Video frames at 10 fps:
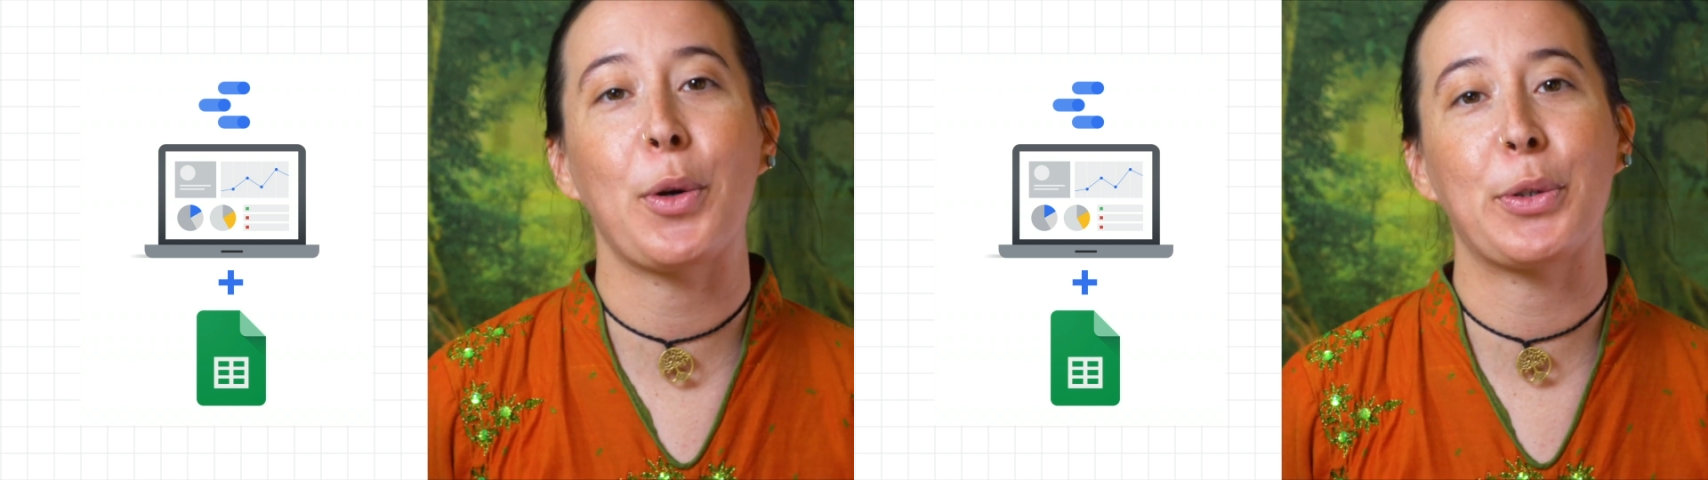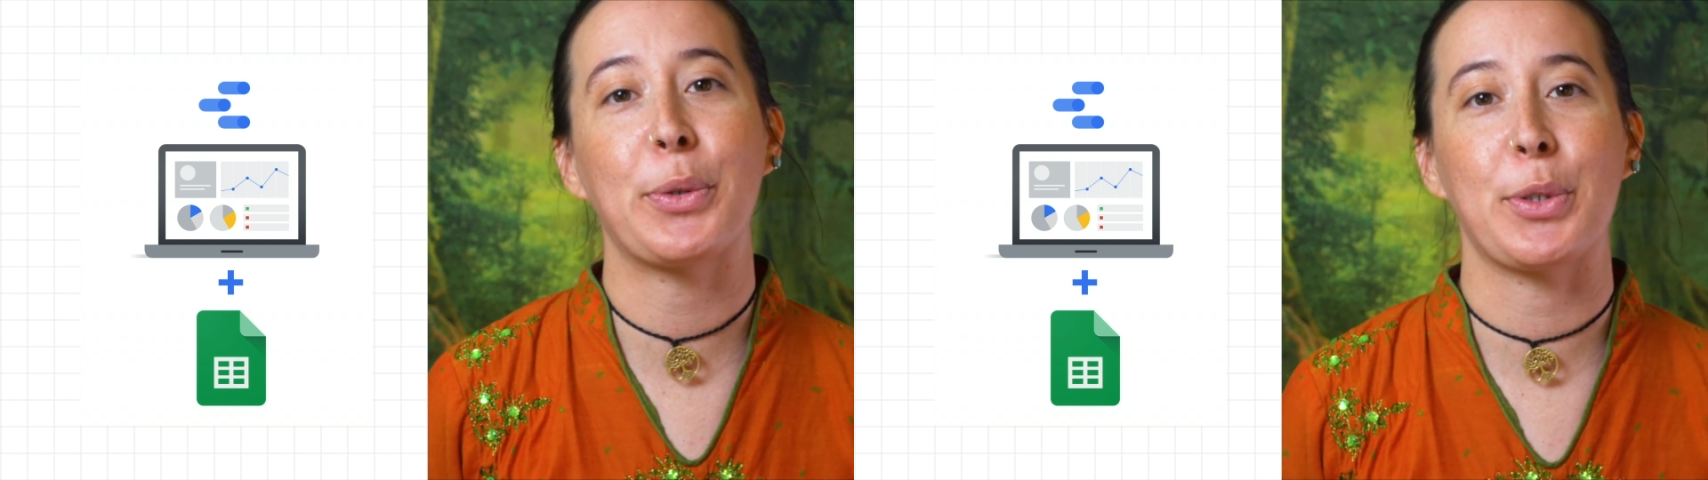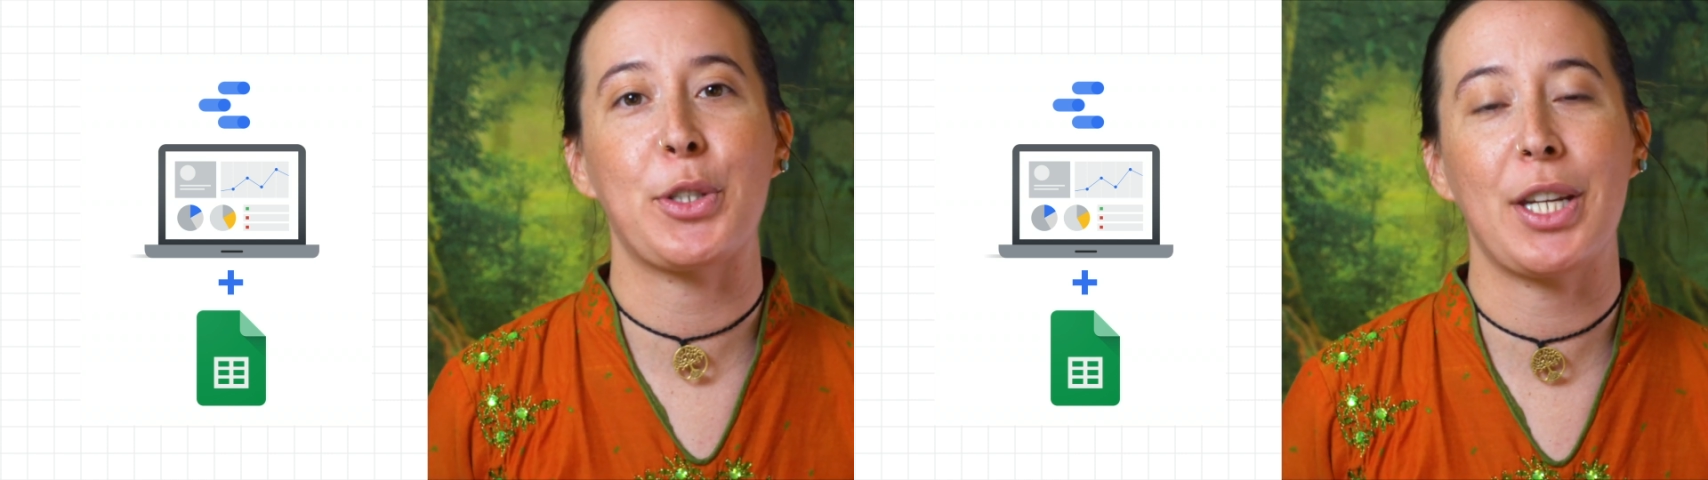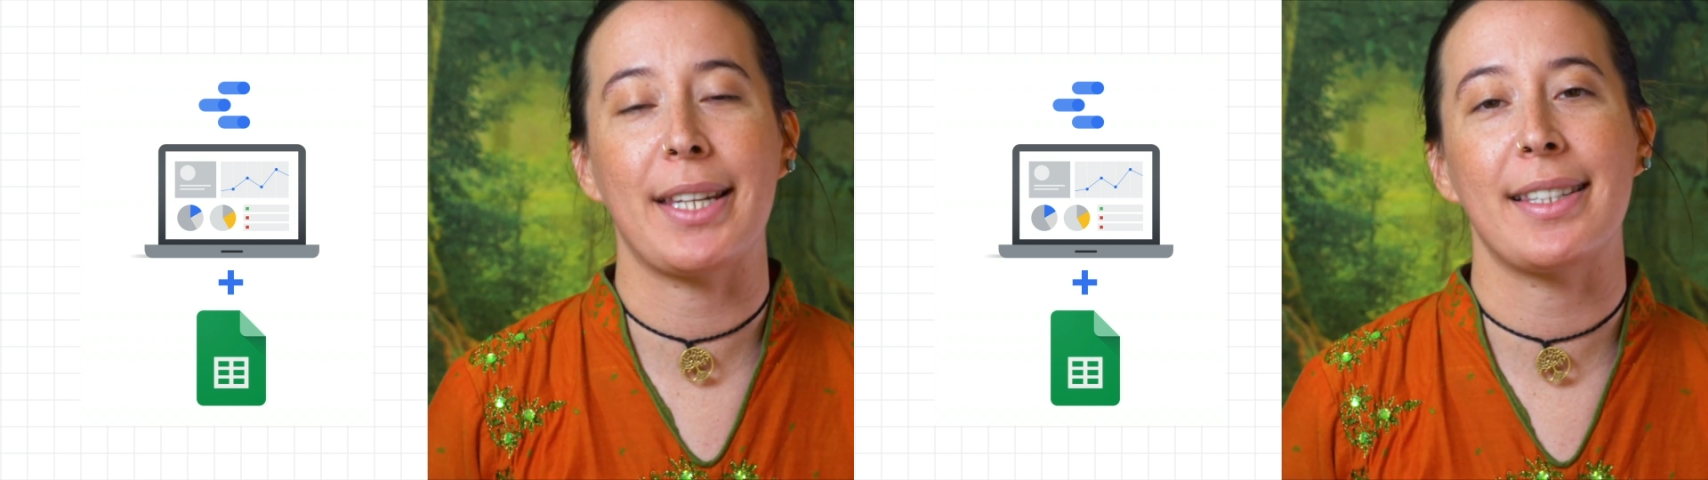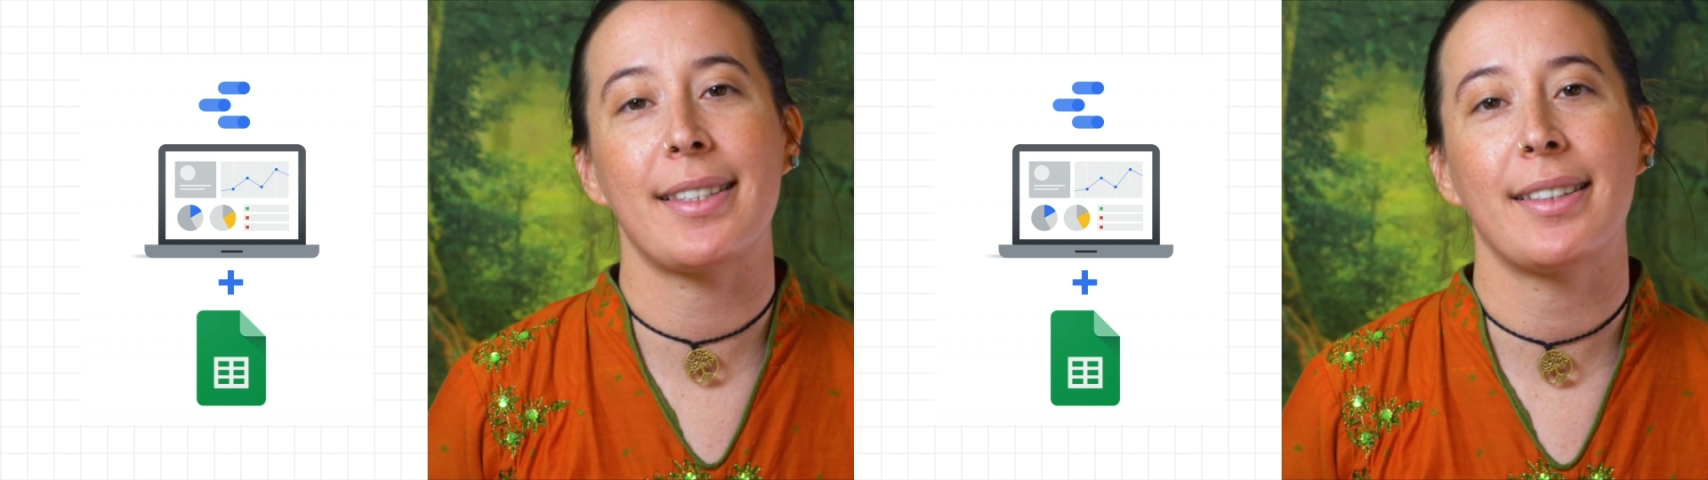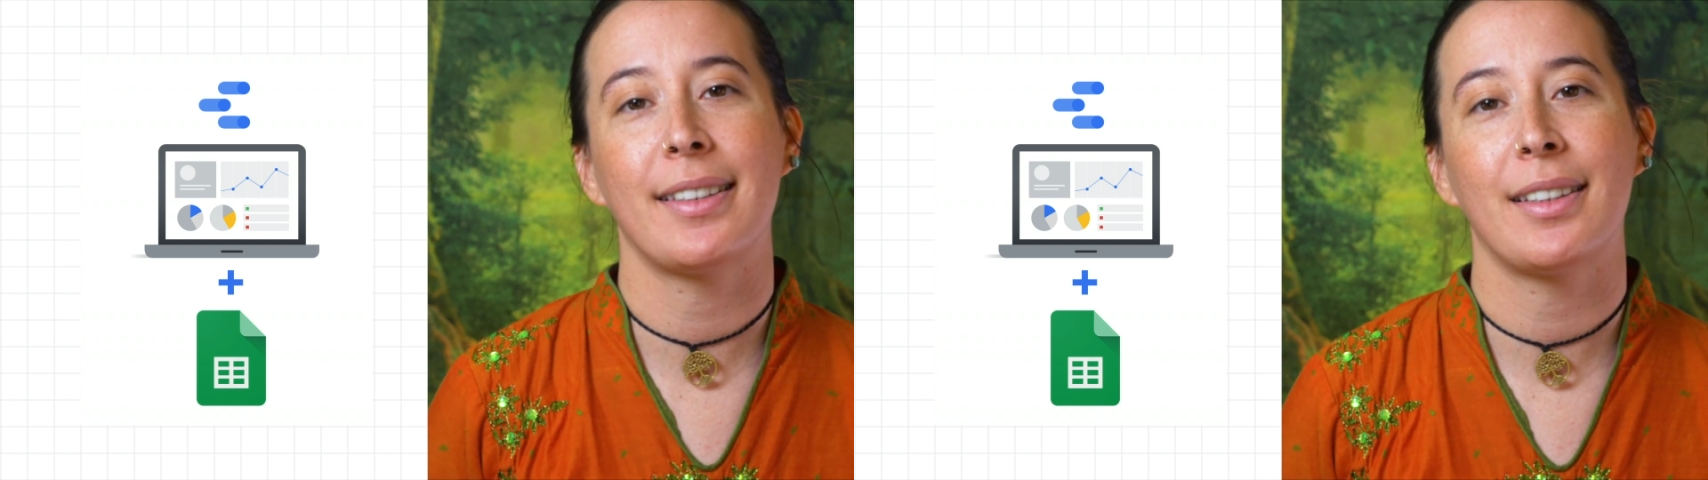or Google Sheets.